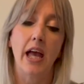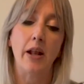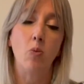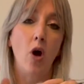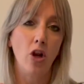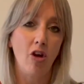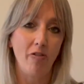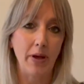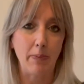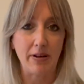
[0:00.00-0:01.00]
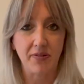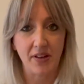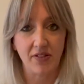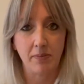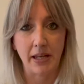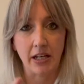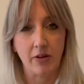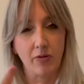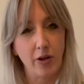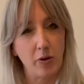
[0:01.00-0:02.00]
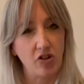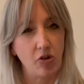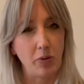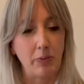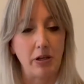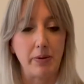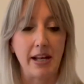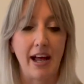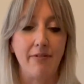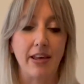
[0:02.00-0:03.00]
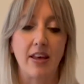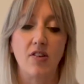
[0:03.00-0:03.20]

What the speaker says: And what a lot of people have said to me, and a few issues people have been having,